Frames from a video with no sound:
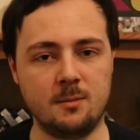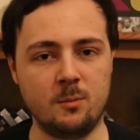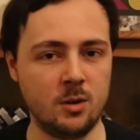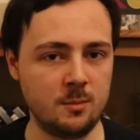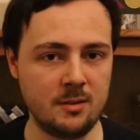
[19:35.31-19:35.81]

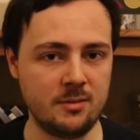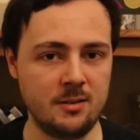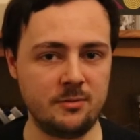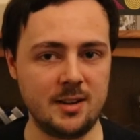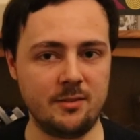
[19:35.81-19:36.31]
One of my very
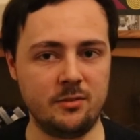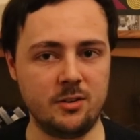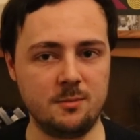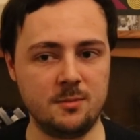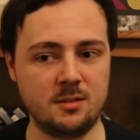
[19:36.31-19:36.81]
favourite
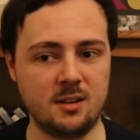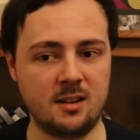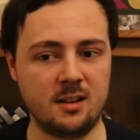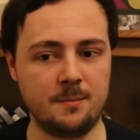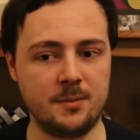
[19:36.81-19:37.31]
films.
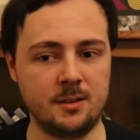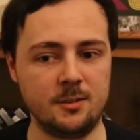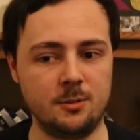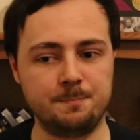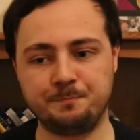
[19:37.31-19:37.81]
You know,